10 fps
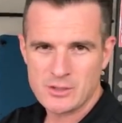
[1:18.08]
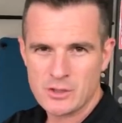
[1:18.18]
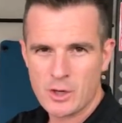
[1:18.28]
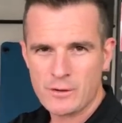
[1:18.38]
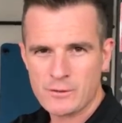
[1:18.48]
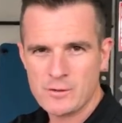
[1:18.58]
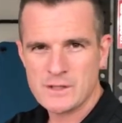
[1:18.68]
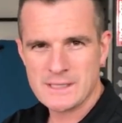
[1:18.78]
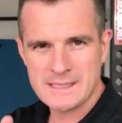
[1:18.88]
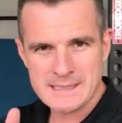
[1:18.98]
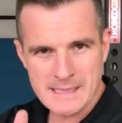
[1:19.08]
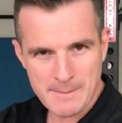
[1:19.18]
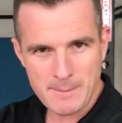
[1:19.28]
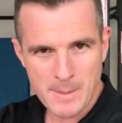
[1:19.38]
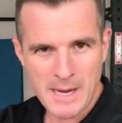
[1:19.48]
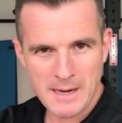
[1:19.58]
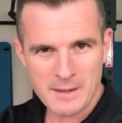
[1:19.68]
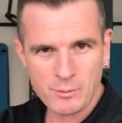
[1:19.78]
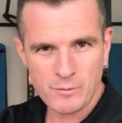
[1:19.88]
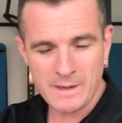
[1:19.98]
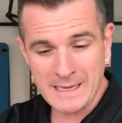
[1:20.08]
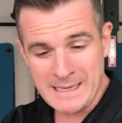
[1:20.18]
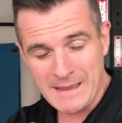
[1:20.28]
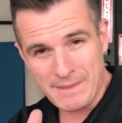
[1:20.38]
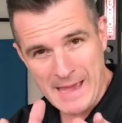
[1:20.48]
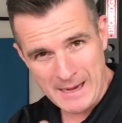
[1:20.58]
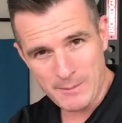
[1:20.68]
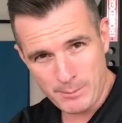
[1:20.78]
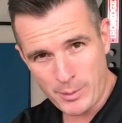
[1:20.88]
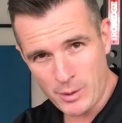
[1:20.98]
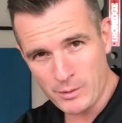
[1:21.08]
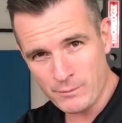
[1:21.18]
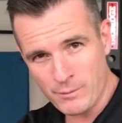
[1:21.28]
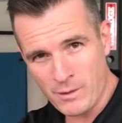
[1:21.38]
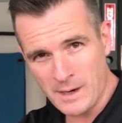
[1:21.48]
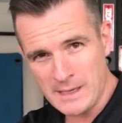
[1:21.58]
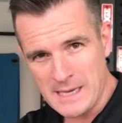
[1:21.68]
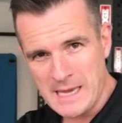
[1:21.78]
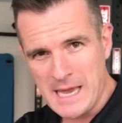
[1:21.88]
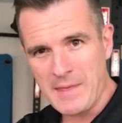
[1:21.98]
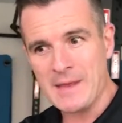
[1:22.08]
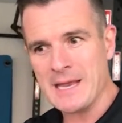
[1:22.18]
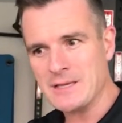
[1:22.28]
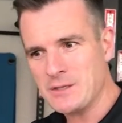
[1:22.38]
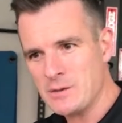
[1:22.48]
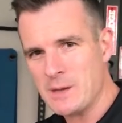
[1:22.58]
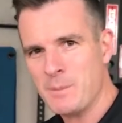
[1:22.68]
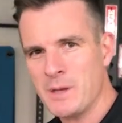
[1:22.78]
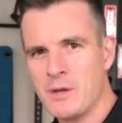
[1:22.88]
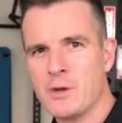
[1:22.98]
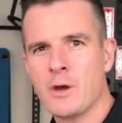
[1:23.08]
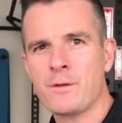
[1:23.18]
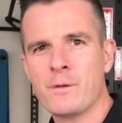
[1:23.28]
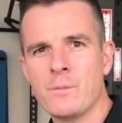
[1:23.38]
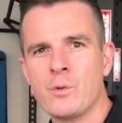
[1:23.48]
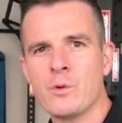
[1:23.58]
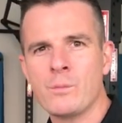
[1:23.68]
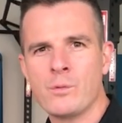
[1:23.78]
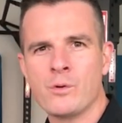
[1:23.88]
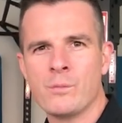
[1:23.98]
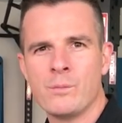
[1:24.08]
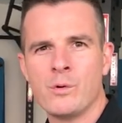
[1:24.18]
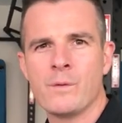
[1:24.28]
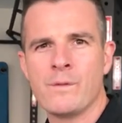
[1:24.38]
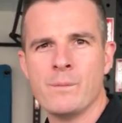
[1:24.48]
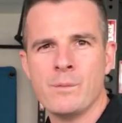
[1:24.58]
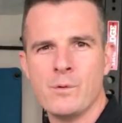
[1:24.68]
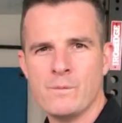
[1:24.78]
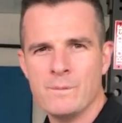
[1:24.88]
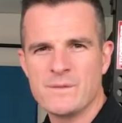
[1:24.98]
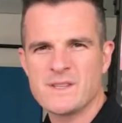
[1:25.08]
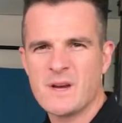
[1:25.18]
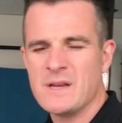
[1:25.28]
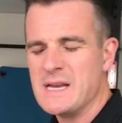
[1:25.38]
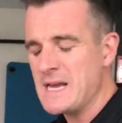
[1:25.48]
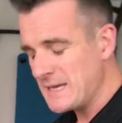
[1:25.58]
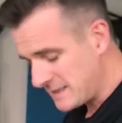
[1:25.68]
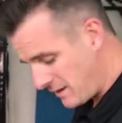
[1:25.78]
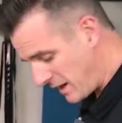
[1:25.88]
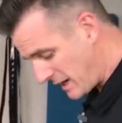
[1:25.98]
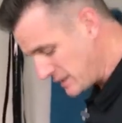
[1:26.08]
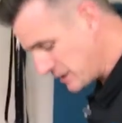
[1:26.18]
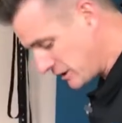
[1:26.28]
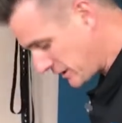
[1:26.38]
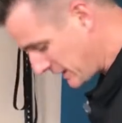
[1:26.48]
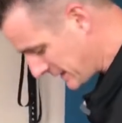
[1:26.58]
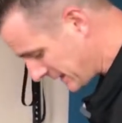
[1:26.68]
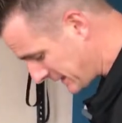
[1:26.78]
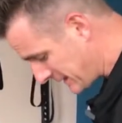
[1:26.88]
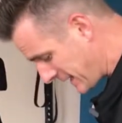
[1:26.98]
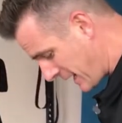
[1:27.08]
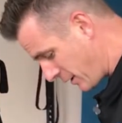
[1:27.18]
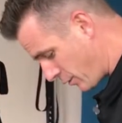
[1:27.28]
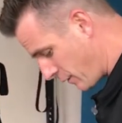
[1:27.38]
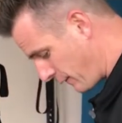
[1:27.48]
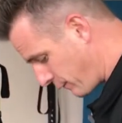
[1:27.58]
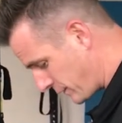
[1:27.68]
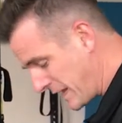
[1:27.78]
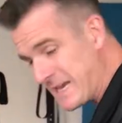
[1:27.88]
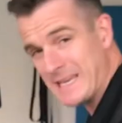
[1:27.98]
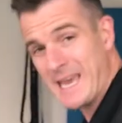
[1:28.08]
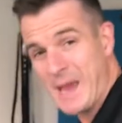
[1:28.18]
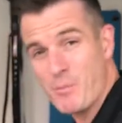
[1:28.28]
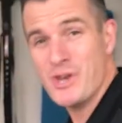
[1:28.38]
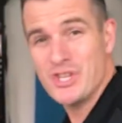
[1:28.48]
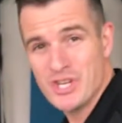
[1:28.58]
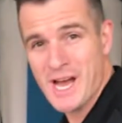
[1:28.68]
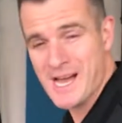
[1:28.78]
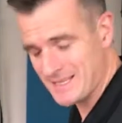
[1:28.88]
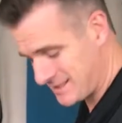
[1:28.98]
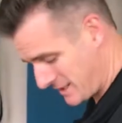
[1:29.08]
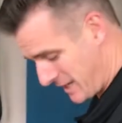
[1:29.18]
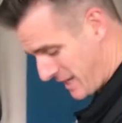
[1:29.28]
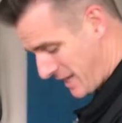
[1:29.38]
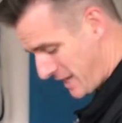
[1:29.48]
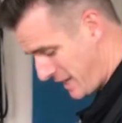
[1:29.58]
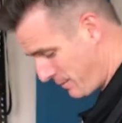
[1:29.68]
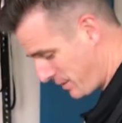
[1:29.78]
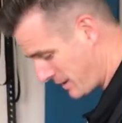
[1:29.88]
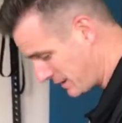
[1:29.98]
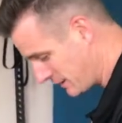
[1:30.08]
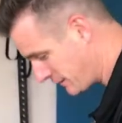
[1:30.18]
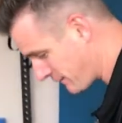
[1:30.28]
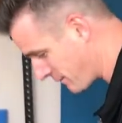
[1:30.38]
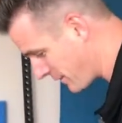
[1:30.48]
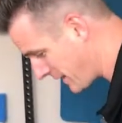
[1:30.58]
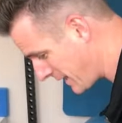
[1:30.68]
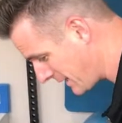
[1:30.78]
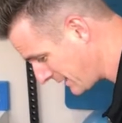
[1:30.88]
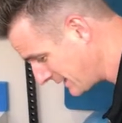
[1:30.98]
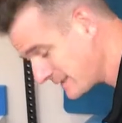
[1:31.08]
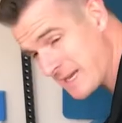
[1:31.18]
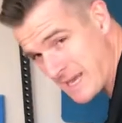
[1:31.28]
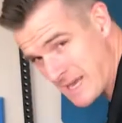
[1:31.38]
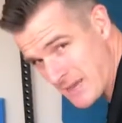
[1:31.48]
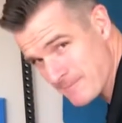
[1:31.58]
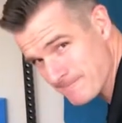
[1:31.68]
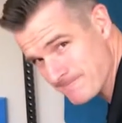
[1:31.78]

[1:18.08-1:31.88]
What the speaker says: to go through just some part of the movement and get that component right. And as you get better, you go through more and more and more of the movement. So it's like initially just starting off with, can we just hip hinge from there to here?